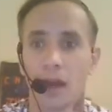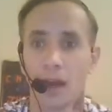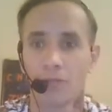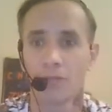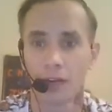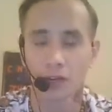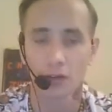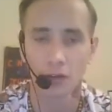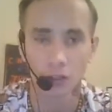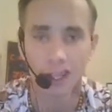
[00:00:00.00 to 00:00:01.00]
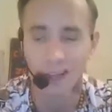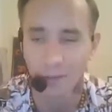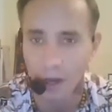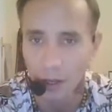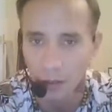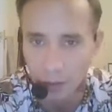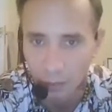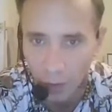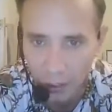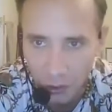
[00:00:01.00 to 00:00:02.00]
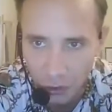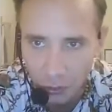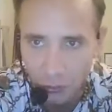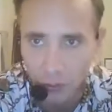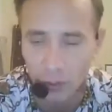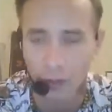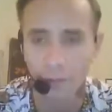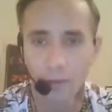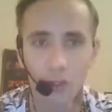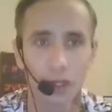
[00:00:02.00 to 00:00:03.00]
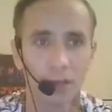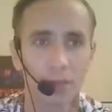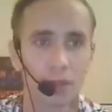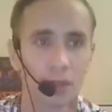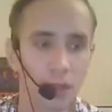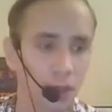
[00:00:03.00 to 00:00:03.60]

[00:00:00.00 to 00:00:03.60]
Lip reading: upfront cost, and the device is yours for keeps.